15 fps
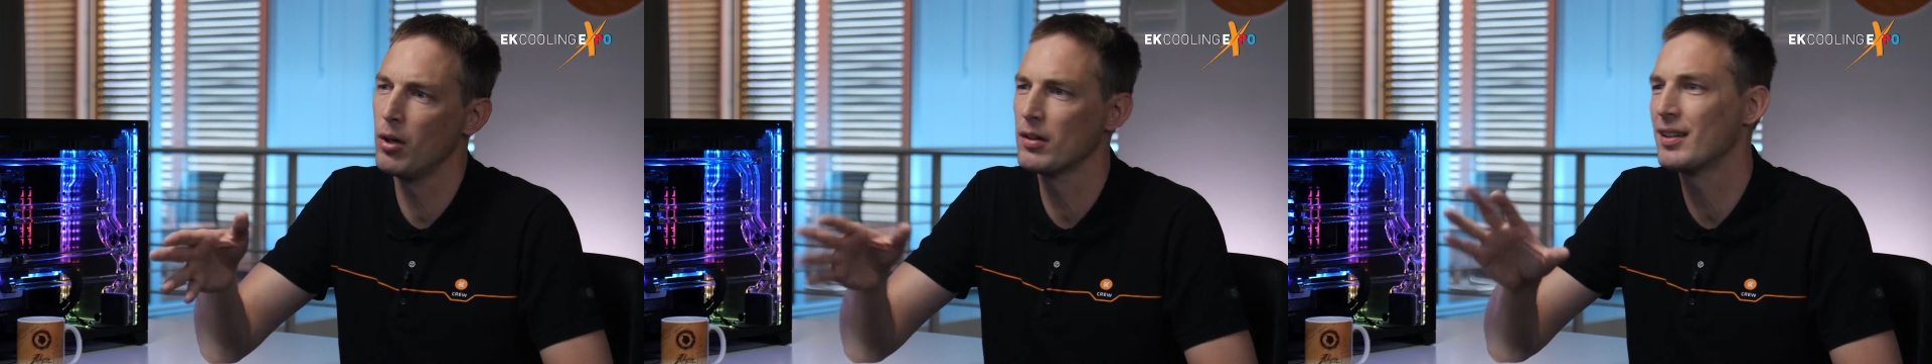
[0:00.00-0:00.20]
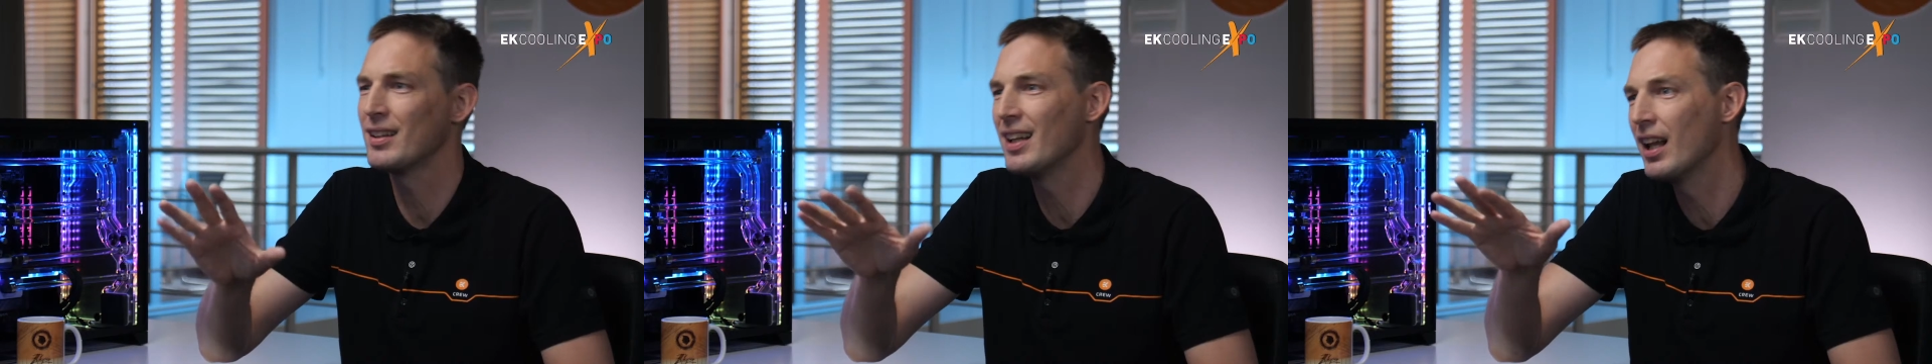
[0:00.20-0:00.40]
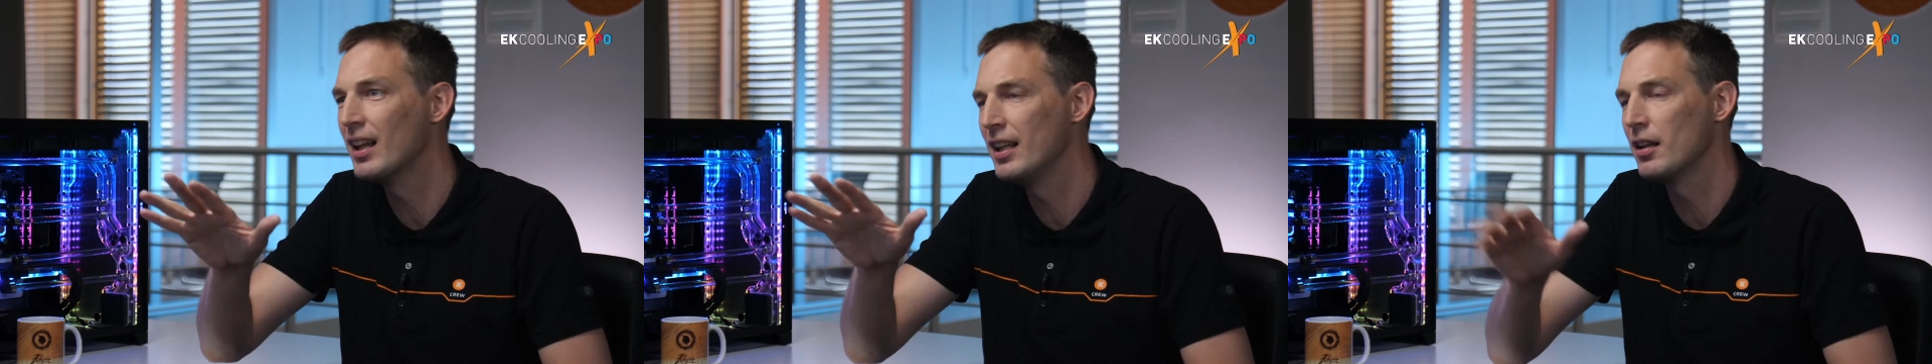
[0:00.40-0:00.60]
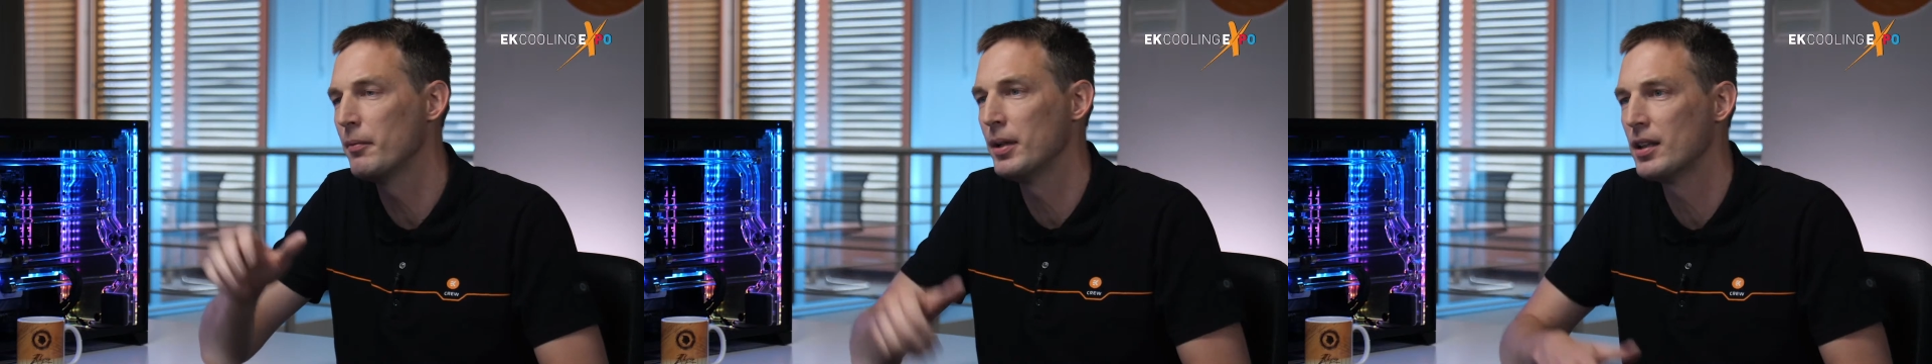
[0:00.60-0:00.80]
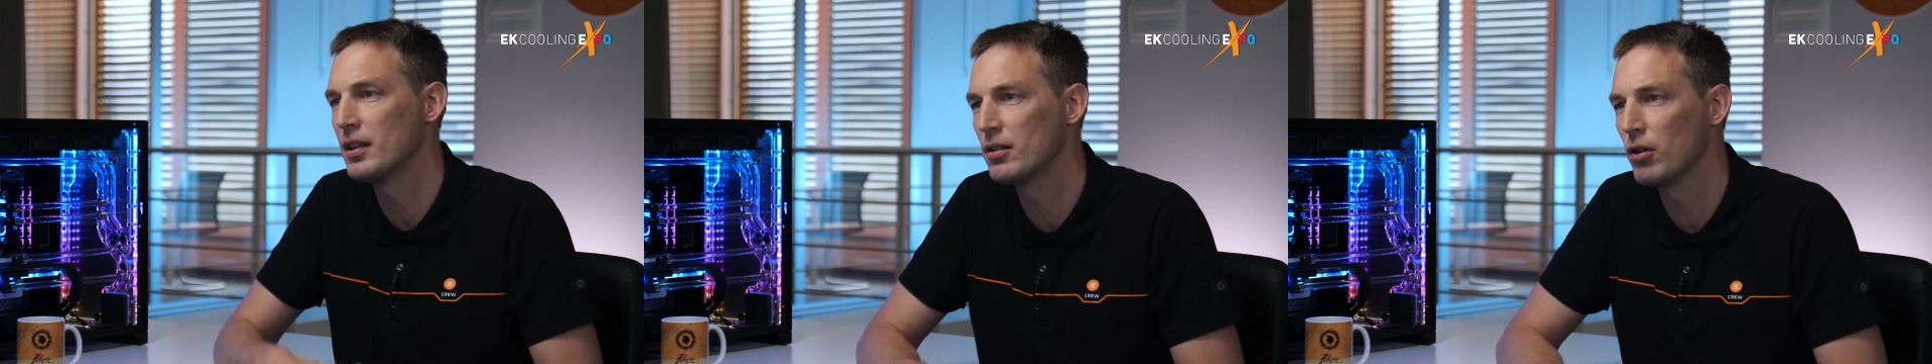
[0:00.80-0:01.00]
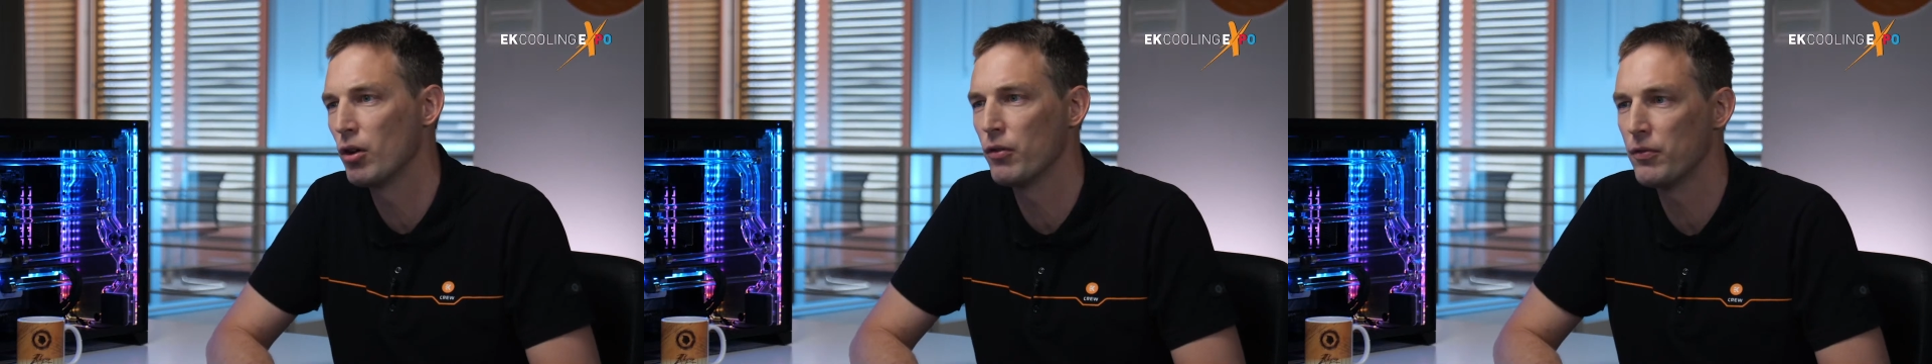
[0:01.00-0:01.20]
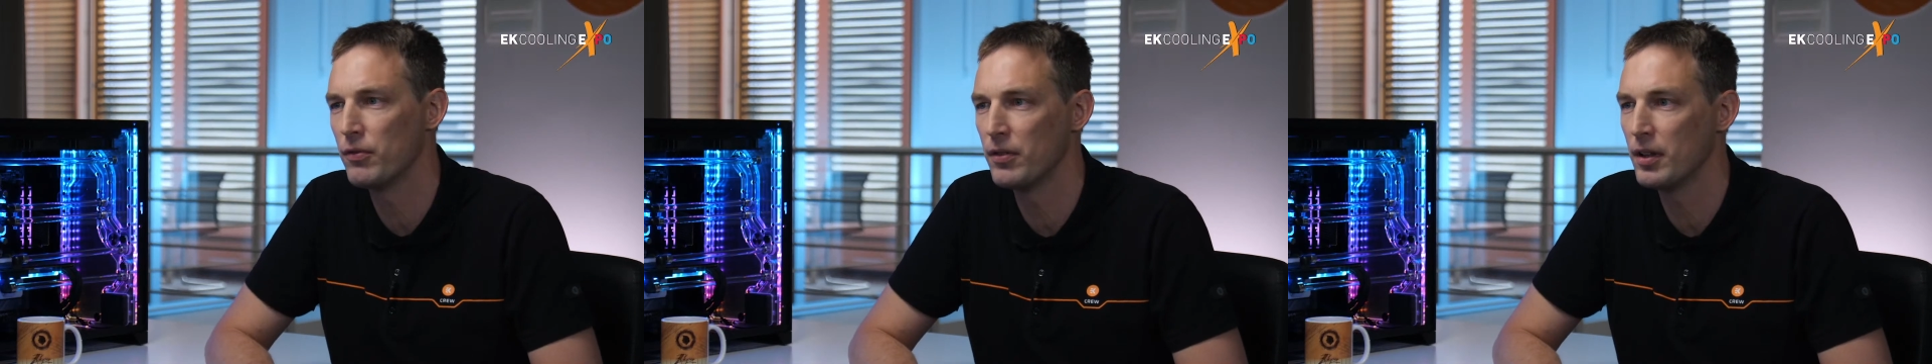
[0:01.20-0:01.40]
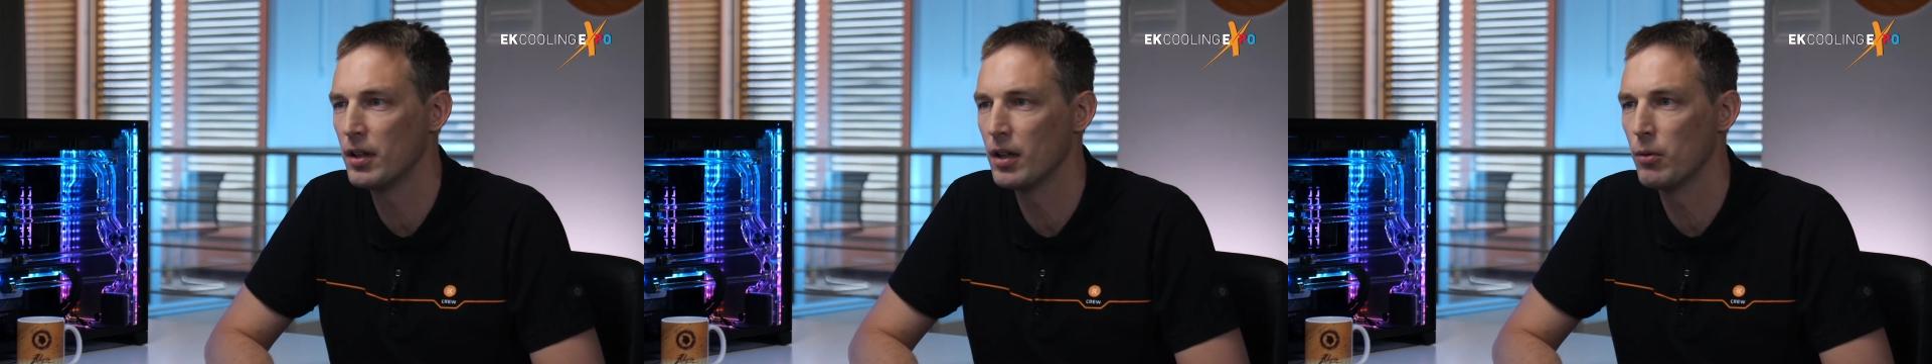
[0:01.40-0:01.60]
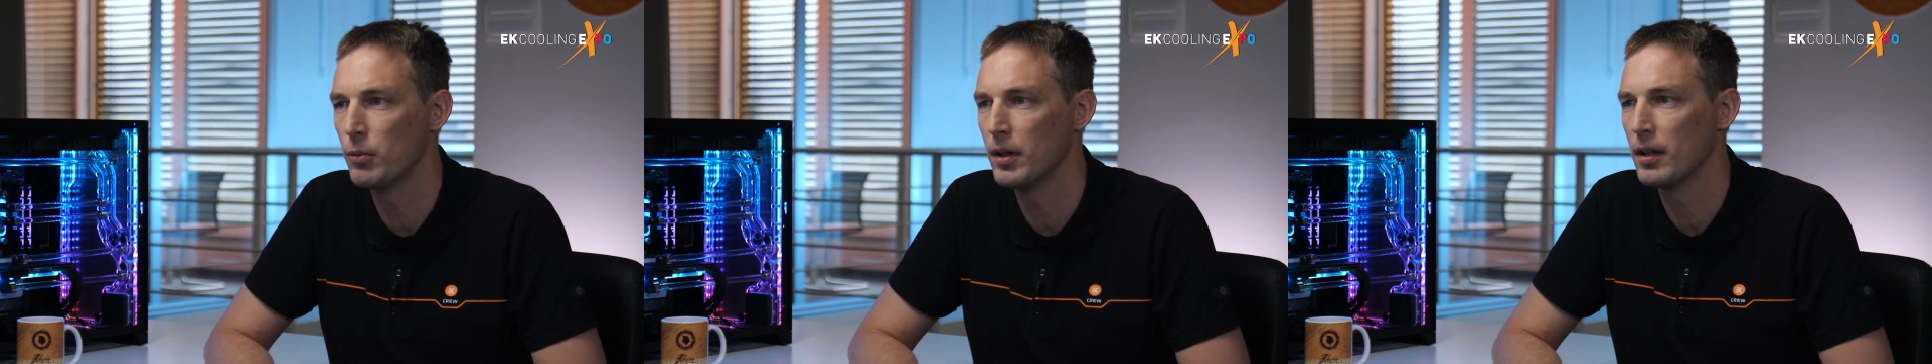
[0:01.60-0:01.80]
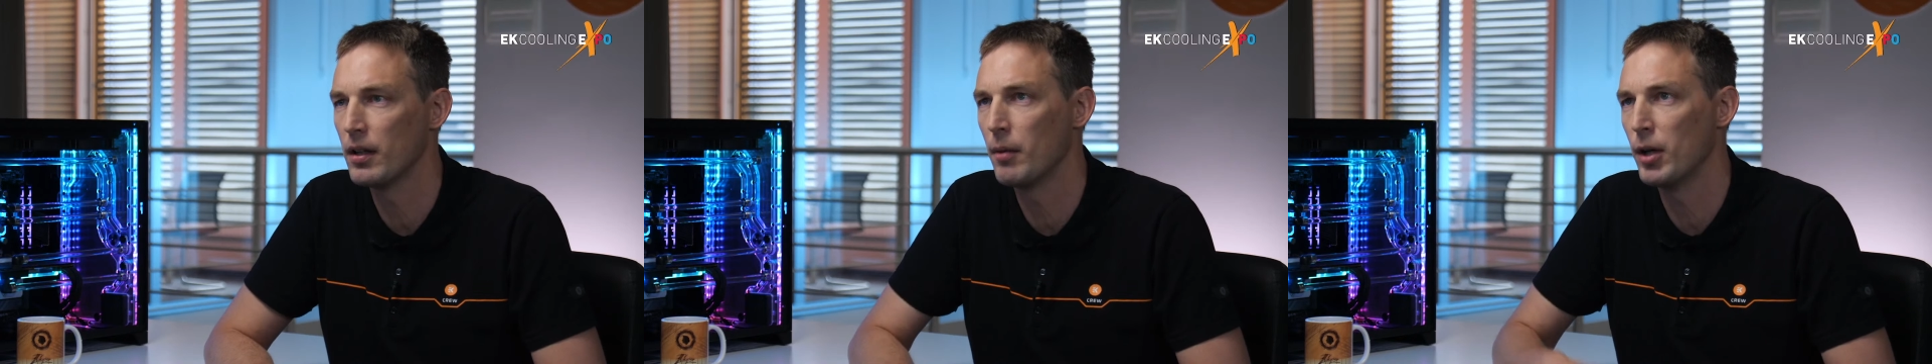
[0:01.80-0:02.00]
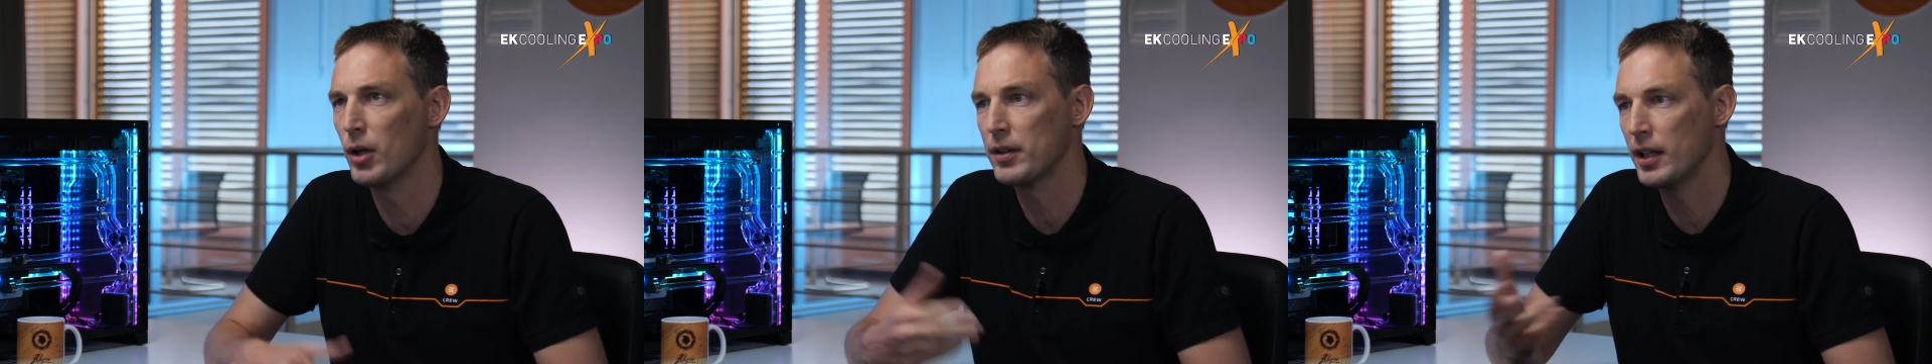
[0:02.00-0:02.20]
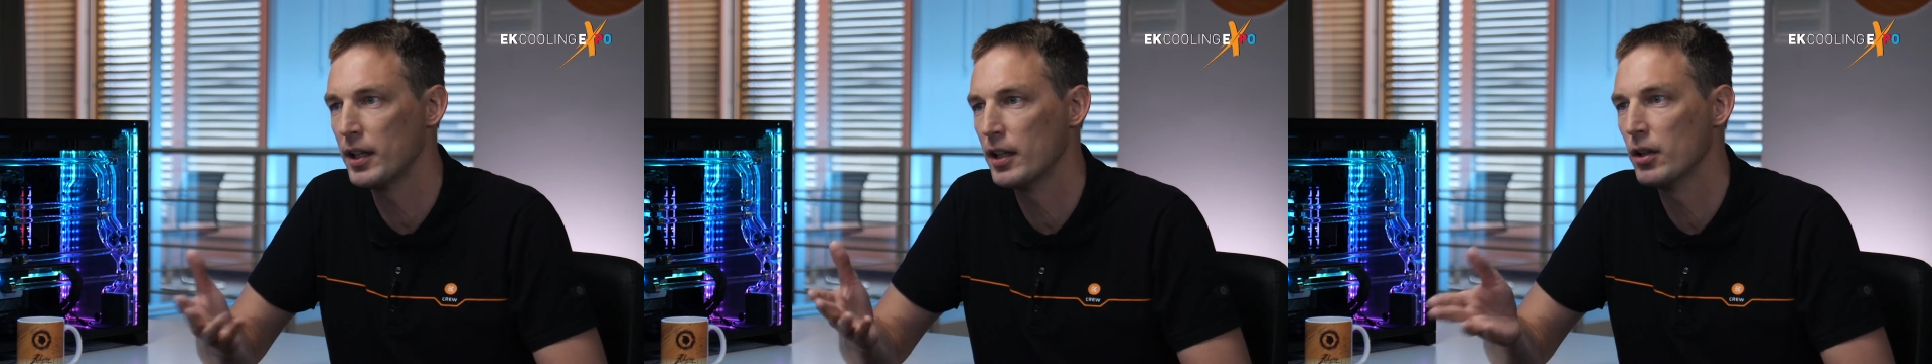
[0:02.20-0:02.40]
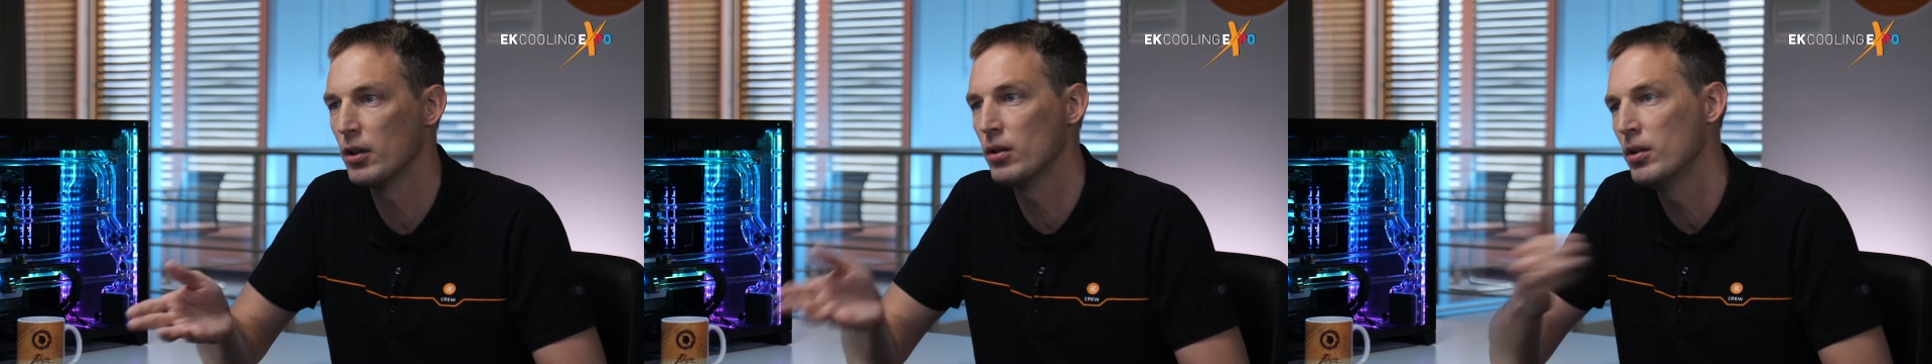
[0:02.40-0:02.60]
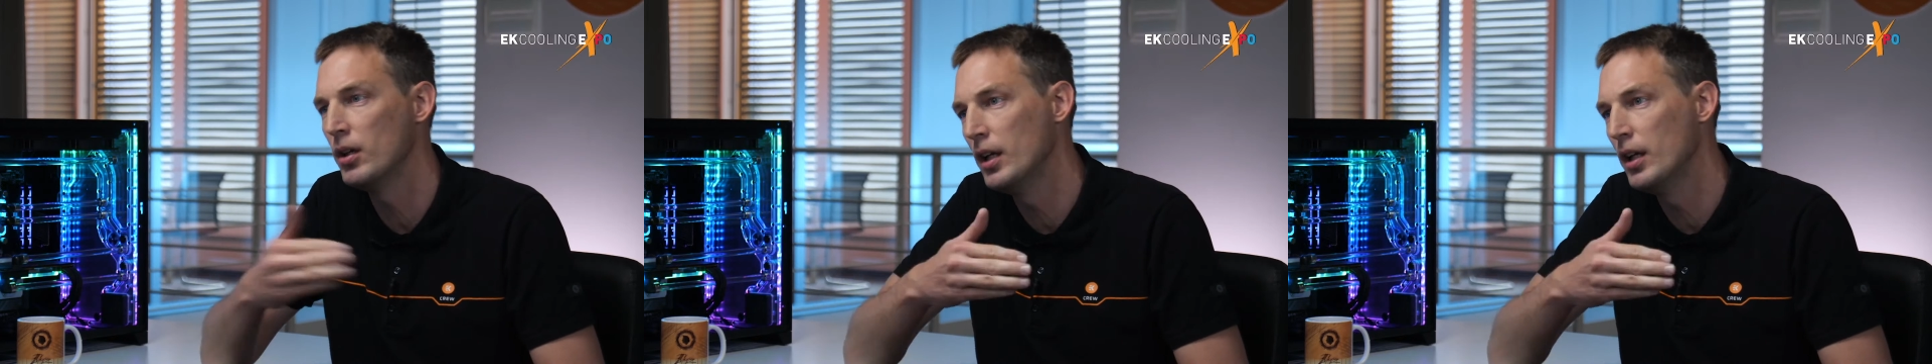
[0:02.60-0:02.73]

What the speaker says: a little bit of about AIO